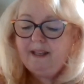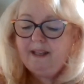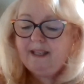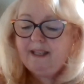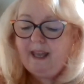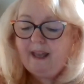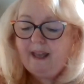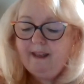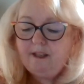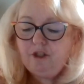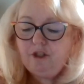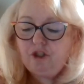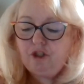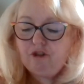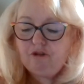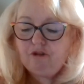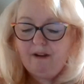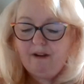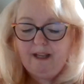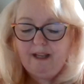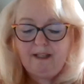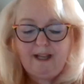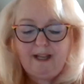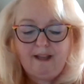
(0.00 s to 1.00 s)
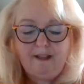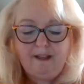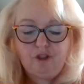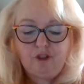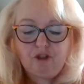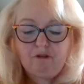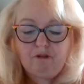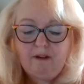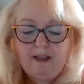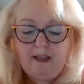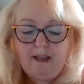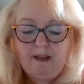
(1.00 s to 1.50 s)
gay, straight, and
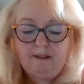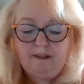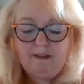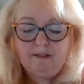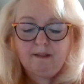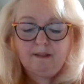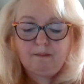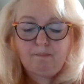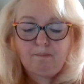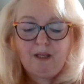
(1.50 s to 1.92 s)
trans,